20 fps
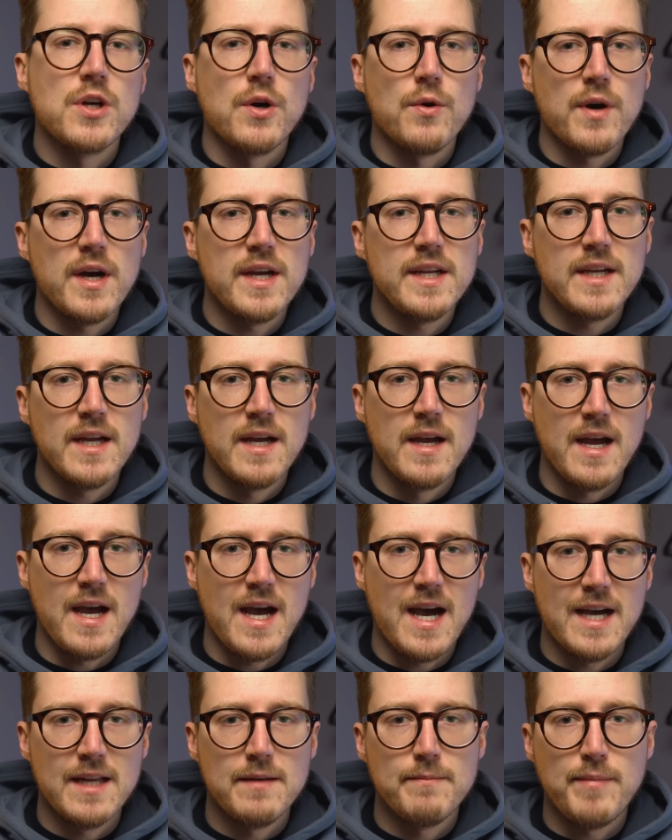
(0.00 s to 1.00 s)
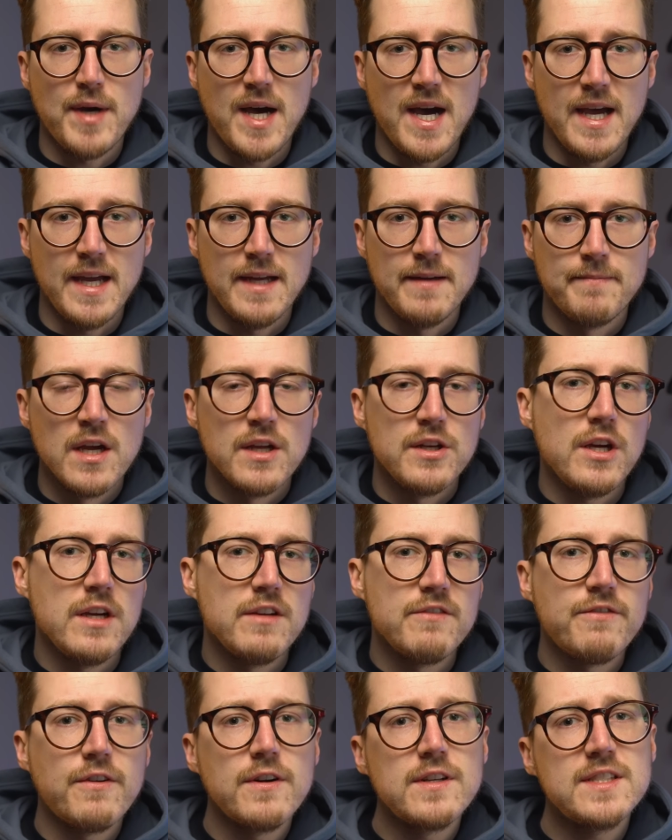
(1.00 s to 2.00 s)
go out and buy. Now
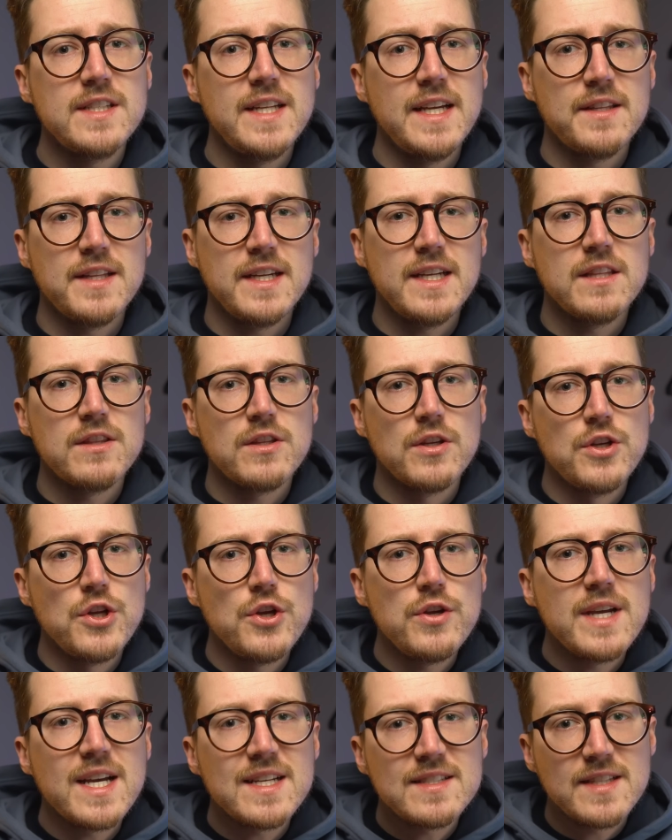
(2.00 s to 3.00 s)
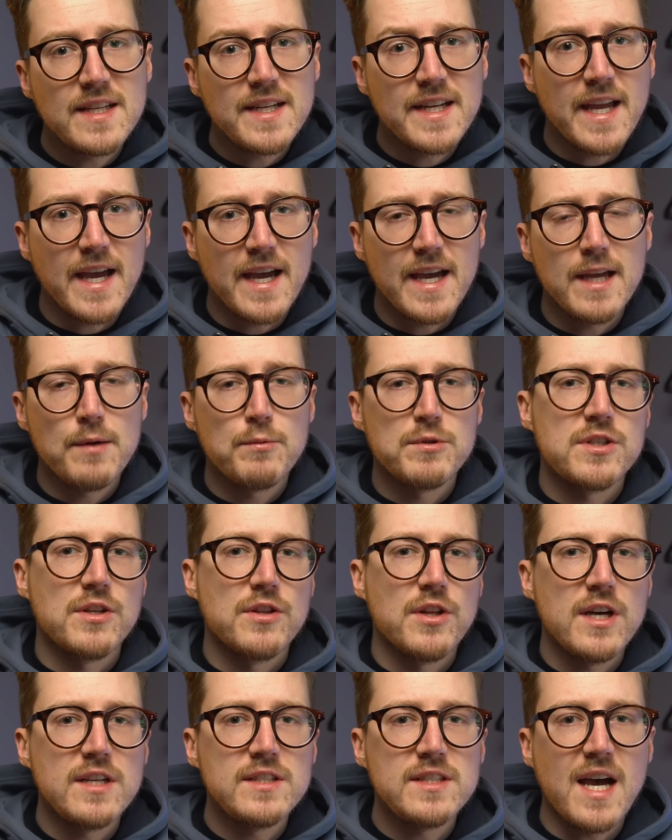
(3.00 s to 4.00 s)
unfortunately the new SDK which
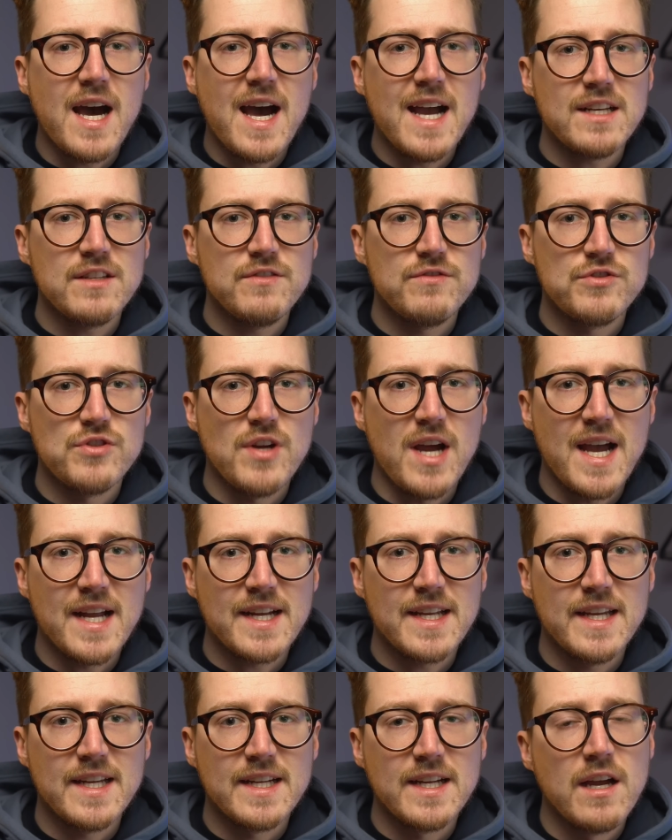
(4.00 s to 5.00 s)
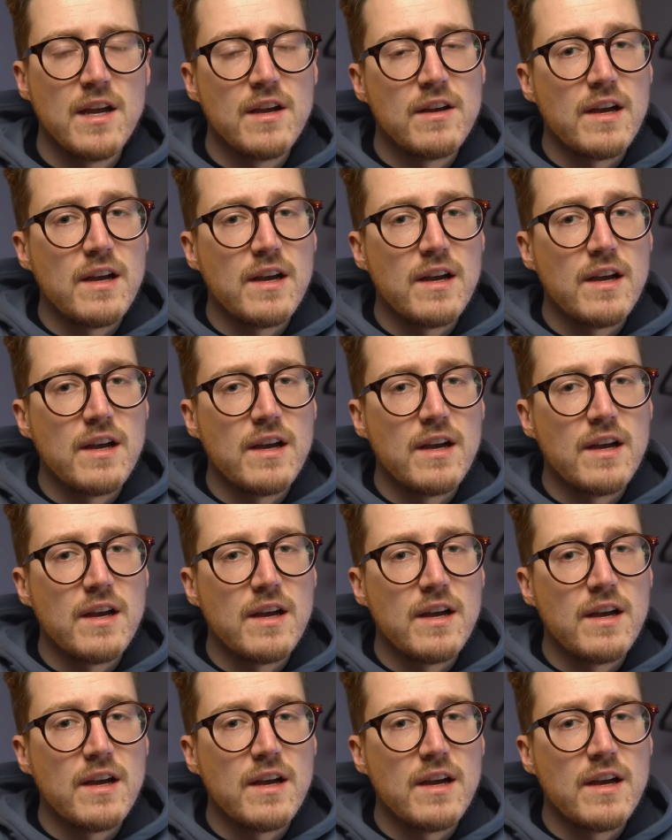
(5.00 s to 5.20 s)
allows active tracking